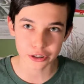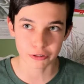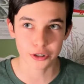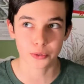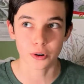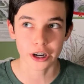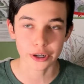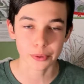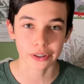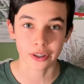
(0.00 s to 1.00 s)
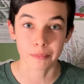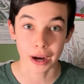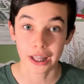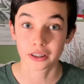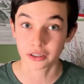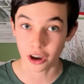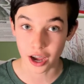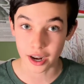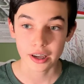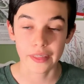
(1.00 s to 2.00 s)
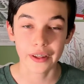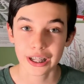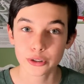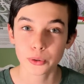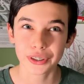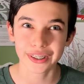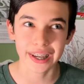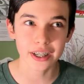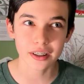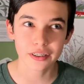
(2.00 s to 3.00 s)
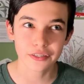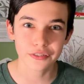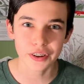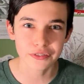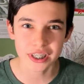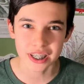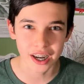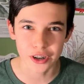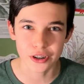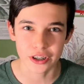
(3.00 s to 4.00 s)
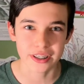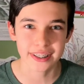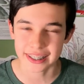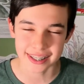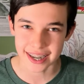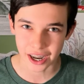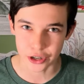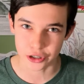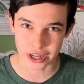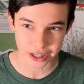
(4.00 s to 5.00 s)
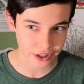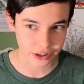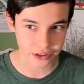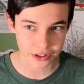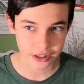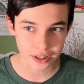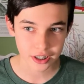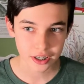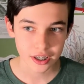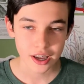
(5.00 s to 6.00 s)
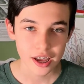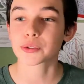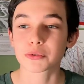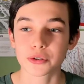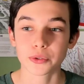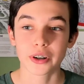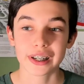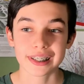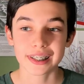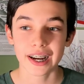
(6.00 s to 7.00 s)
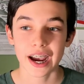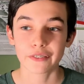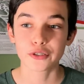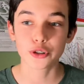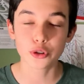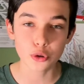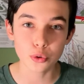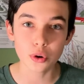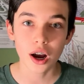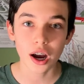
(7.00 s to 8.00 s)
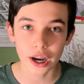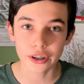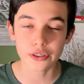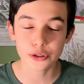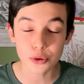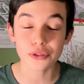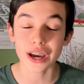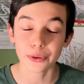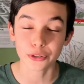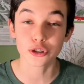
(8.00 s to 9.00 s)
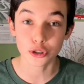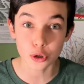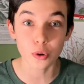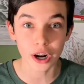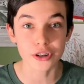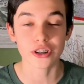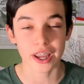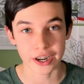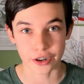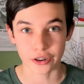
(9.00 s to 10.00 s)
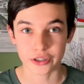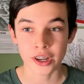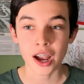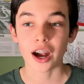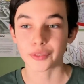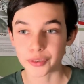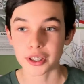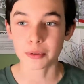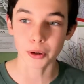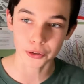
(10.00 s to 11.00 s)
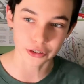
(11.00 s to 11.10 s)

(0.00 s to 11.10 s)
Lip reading: resort in New England by a lot. And that's only like 1,500, 1,600 acres. This new Balsams Resort is gonna have 2,200 acres of skiable